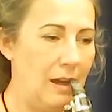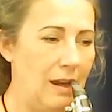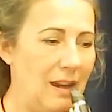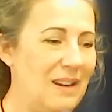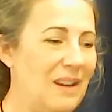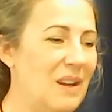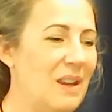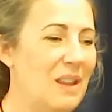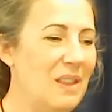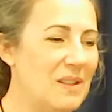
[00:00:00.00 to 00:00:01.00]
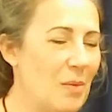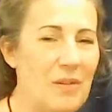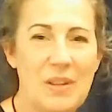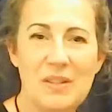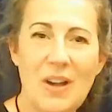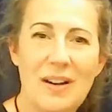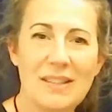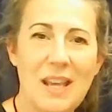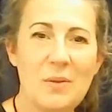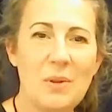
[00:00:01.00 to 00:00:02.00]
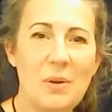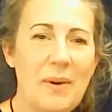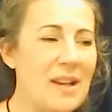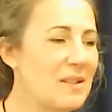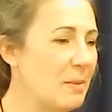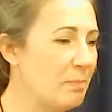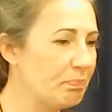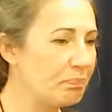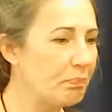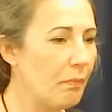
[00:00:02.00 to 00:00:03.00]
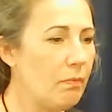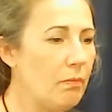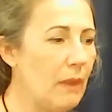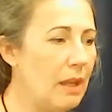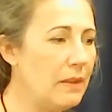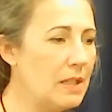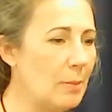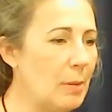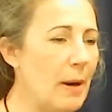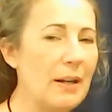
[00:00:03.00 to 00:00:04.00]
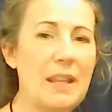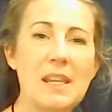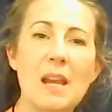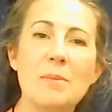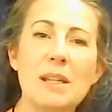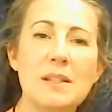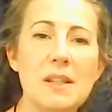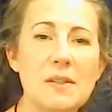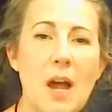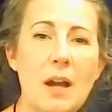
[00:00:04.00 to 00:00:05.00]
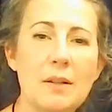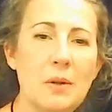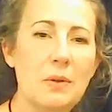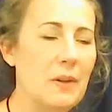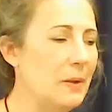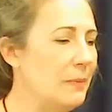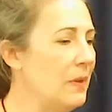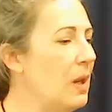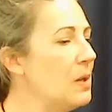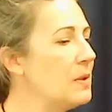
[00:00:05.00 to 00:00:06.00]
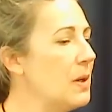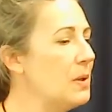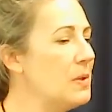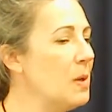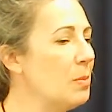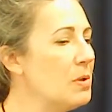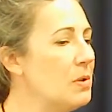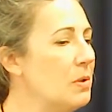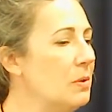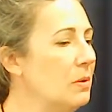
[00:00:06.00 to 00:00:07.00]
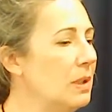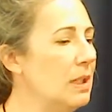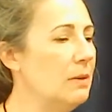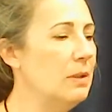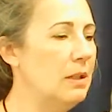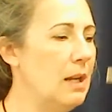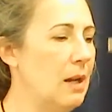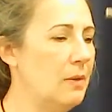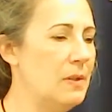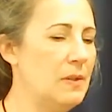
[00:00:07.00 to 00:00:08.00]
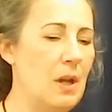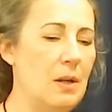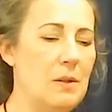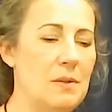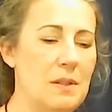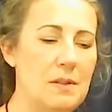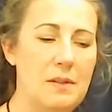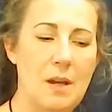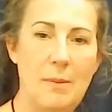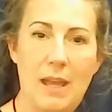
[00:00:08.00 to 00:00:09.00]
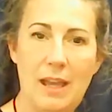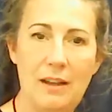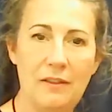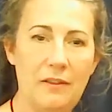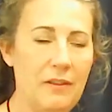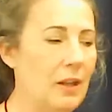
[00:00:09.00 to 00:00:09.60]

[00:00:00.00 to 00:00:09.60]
And some of the songs end with a rest. The double bar at the end means the song is over. So here's number 2, and now this song uses thumb F,